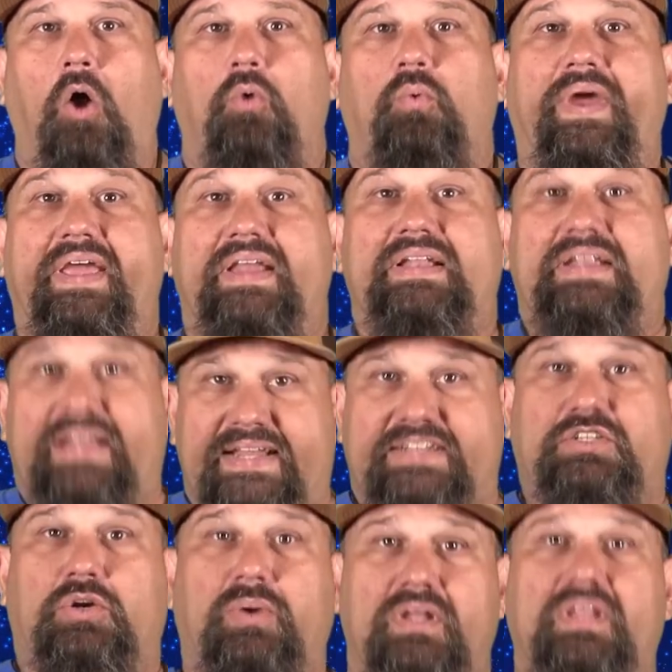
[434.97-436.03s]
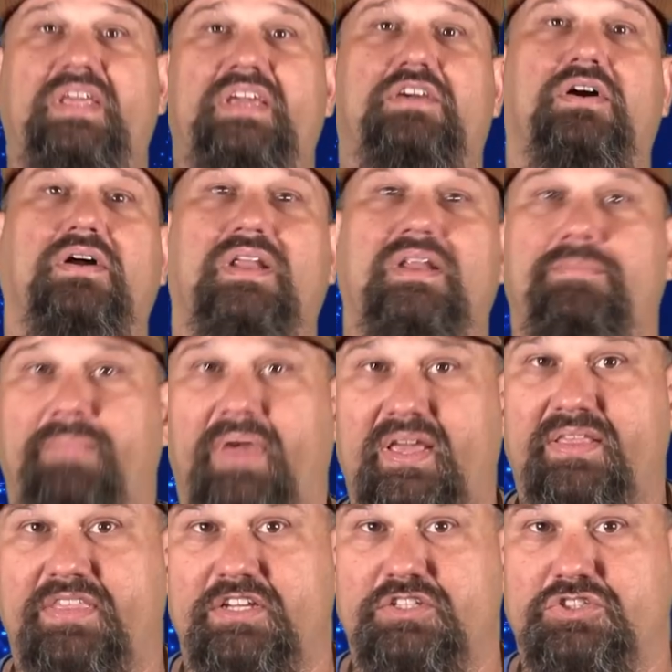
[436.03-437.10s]
We literally couldn't
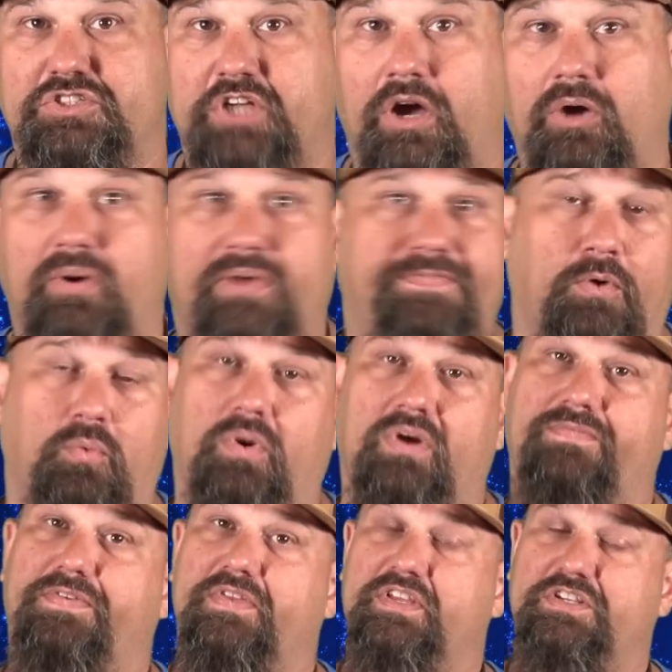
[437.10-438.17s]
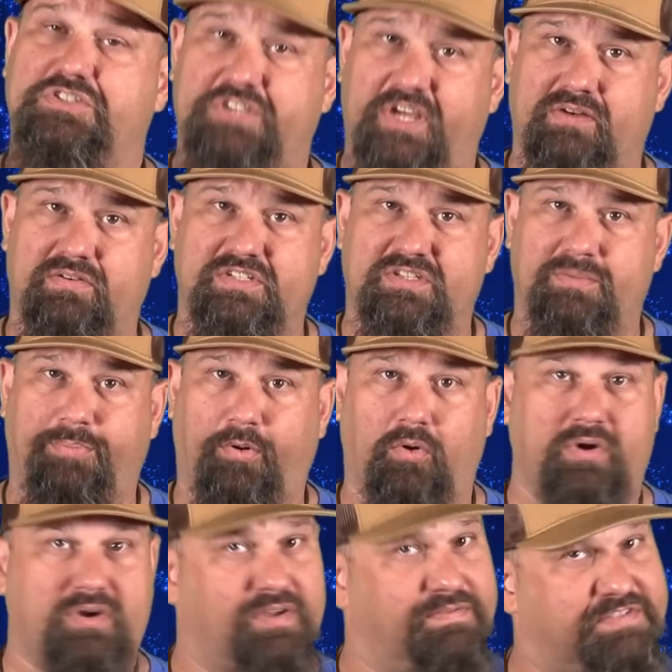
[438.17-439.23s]
make this show if it weren't for the generous
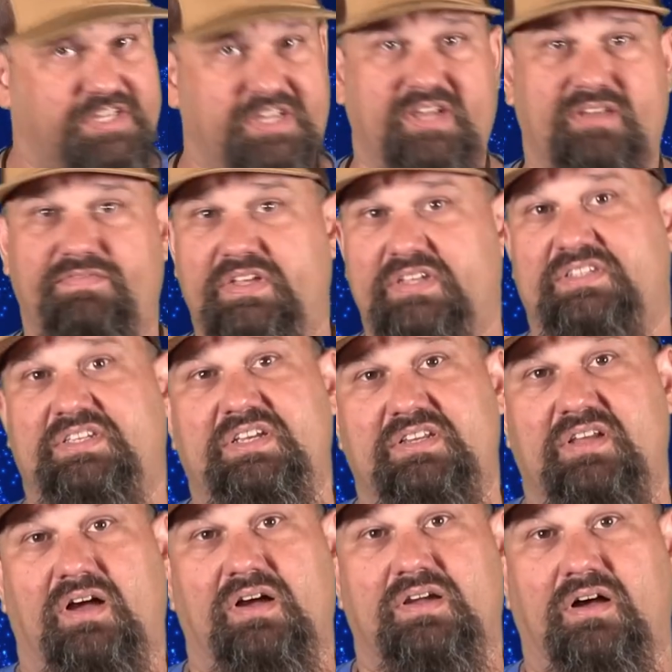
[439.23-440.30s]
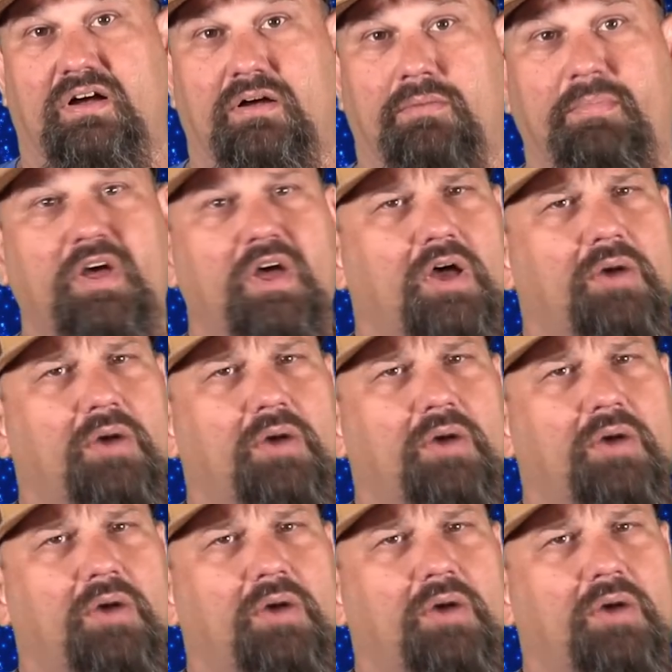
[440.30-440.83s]
support of TNVC.com,